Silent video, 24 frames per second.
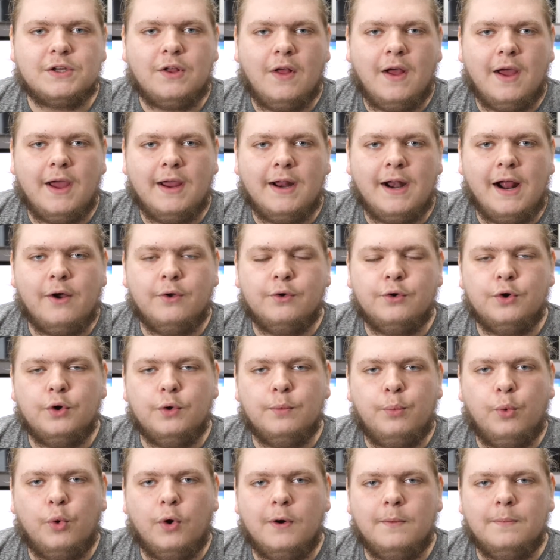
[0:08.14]
client out in
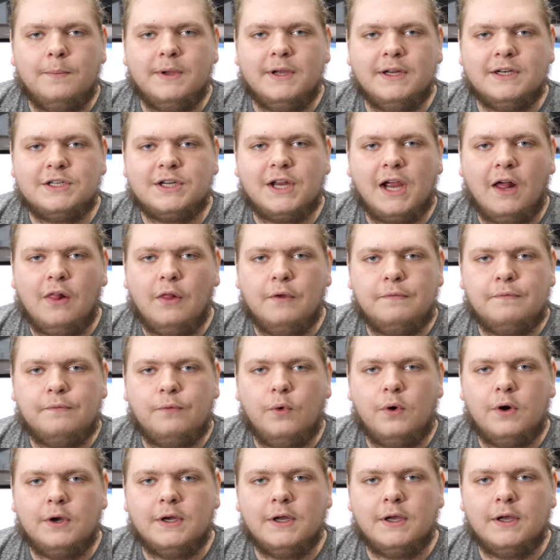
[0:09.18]
Newport Beach,
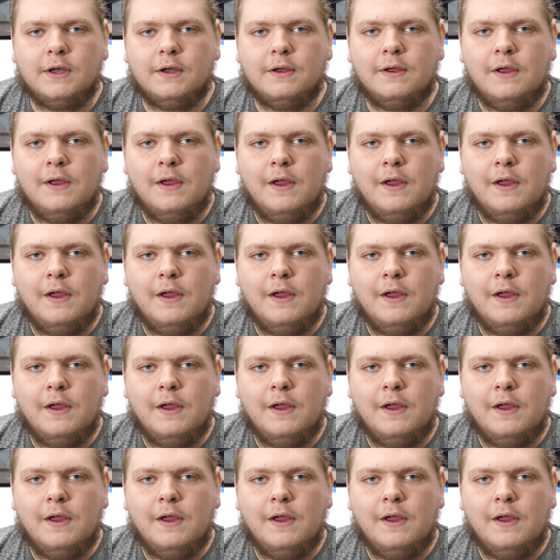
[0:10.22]
California.